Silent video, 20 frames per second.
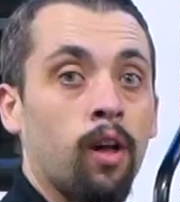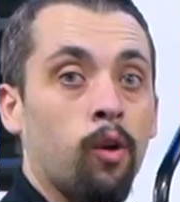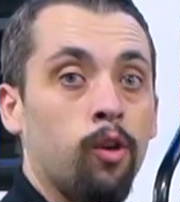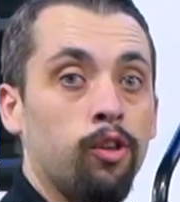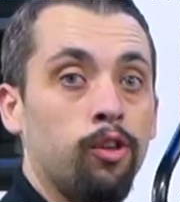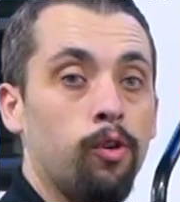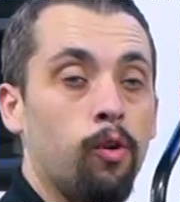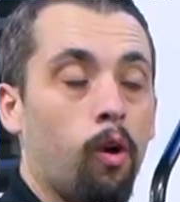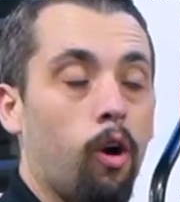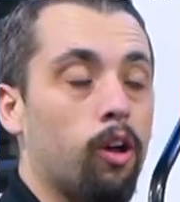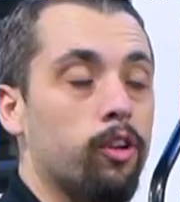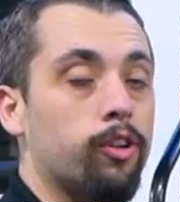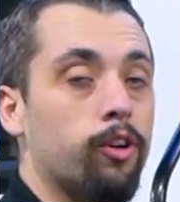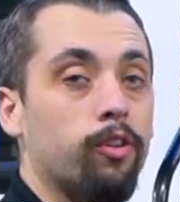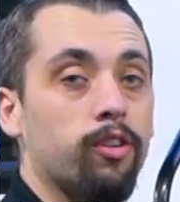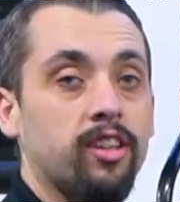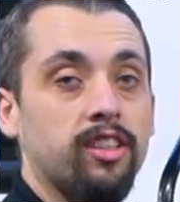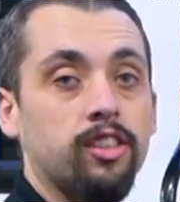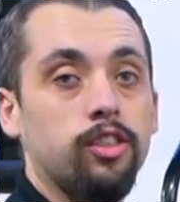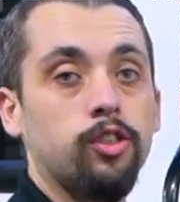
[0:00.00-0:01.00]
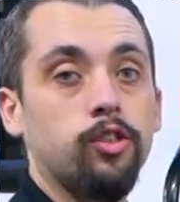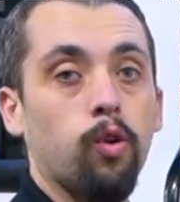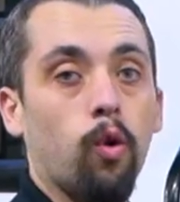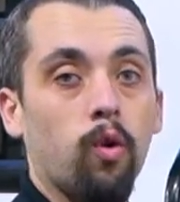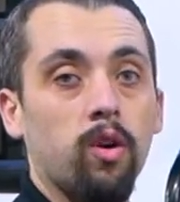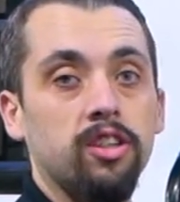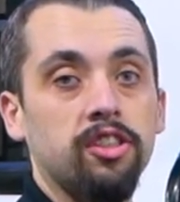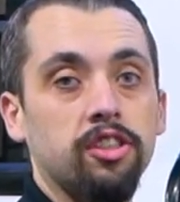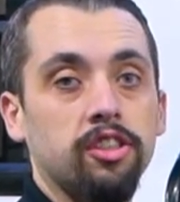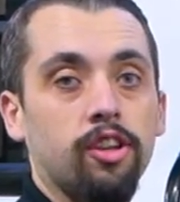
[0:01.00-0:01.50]
You all know that
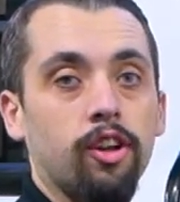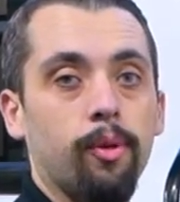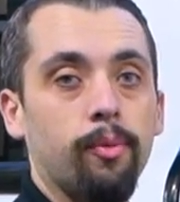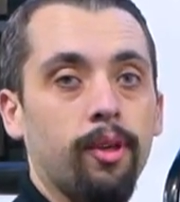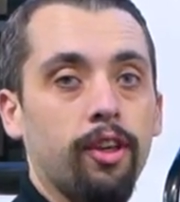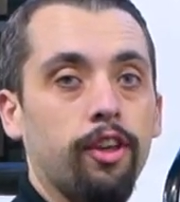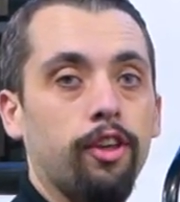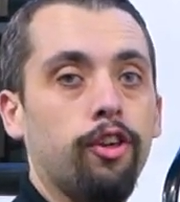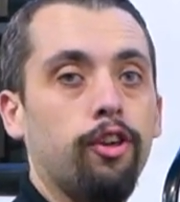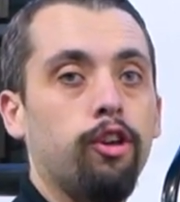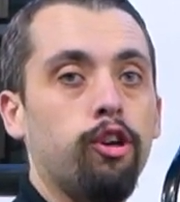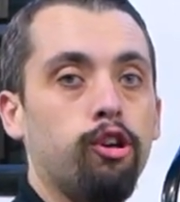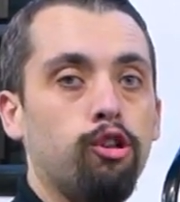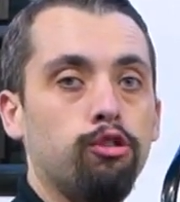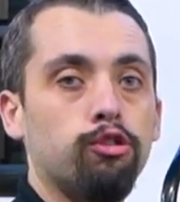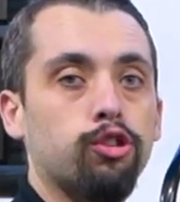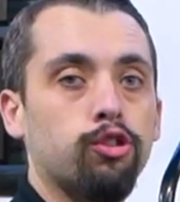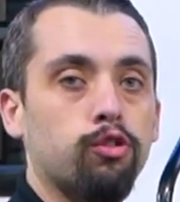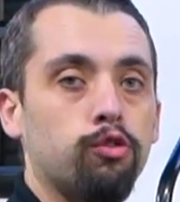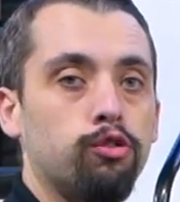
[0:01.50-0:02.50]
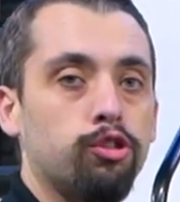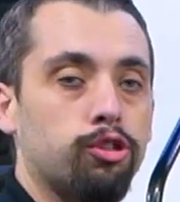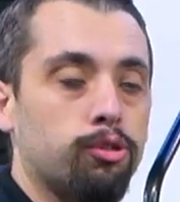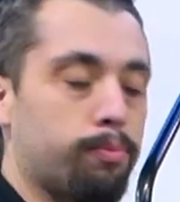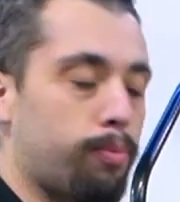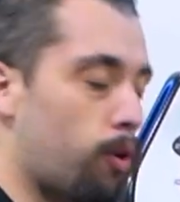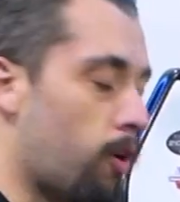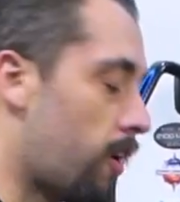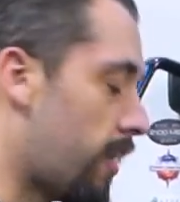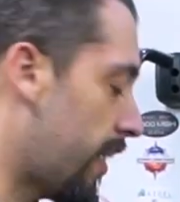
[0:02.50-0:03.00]
storage is going to be a huge, crucial
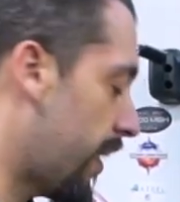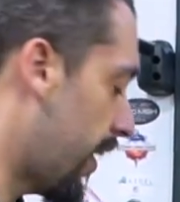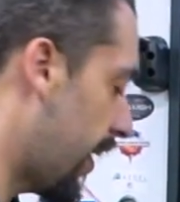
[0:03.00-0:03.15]
part